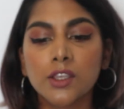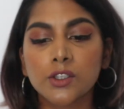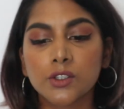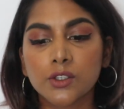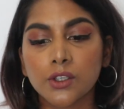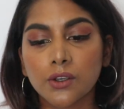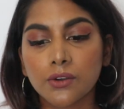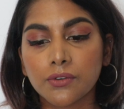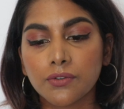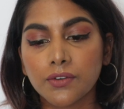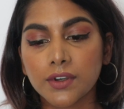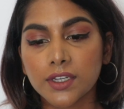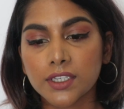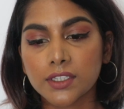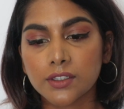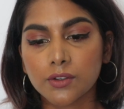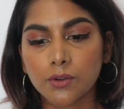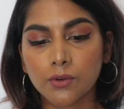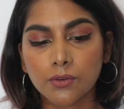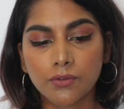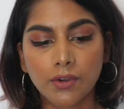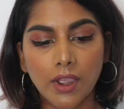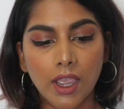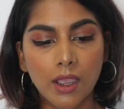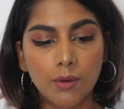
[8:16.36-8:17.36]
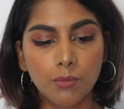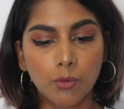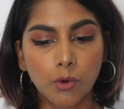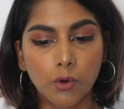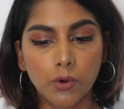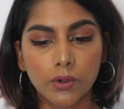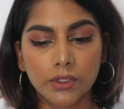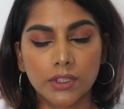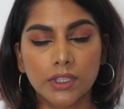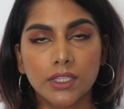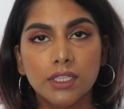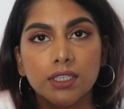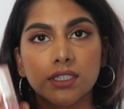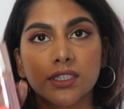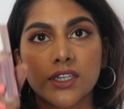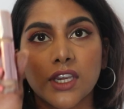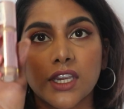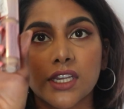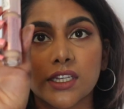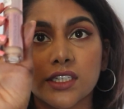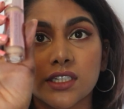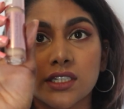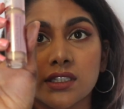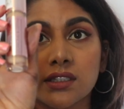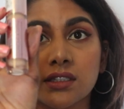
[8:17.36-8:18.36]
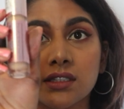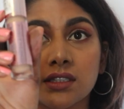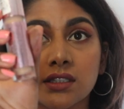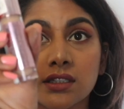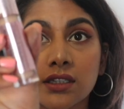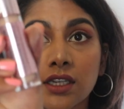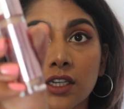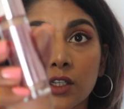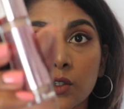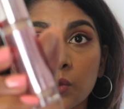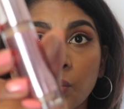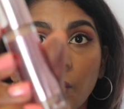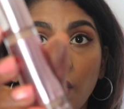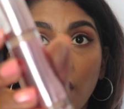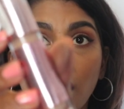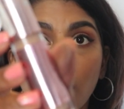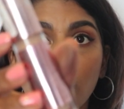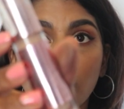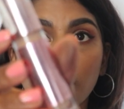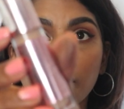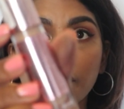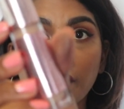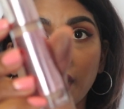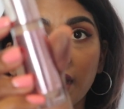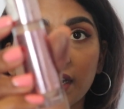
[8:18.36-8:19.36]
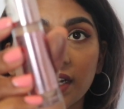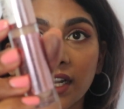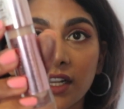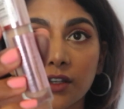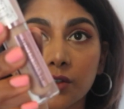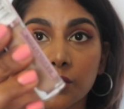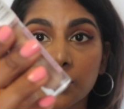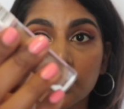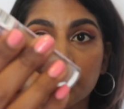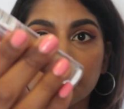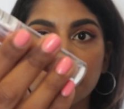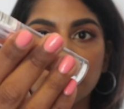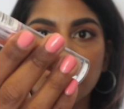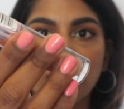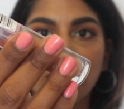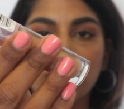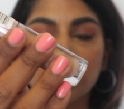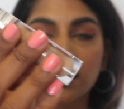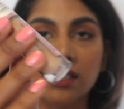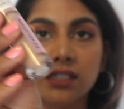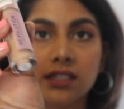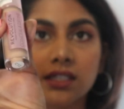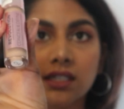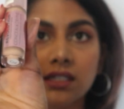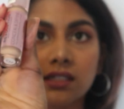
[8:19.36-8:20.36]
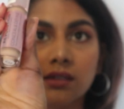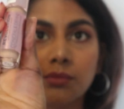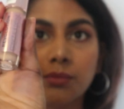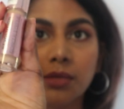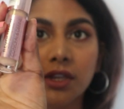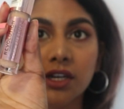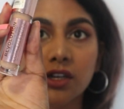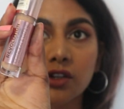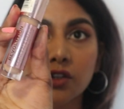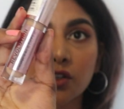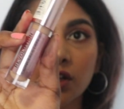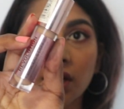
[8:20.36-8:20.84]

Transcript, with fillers: So first off, I bought the shade C12, and I do feel like this is a better